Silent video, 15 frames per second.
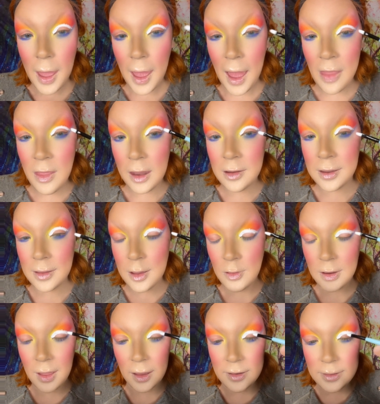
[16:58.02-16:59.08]
And then
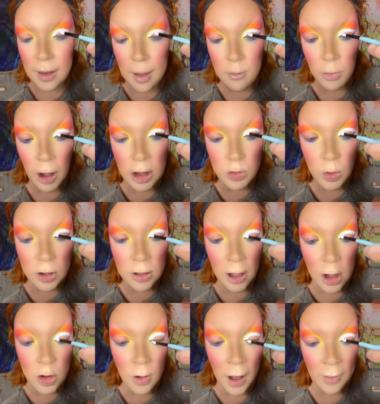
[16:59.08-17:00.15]
using that same brush, we're just
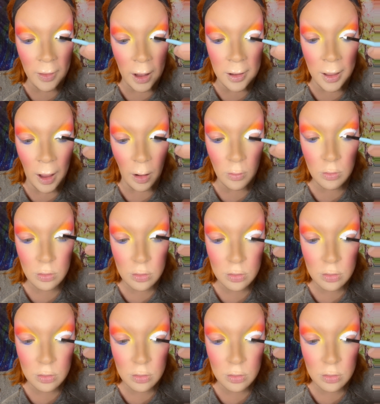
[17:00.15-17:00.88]
going to drag that down.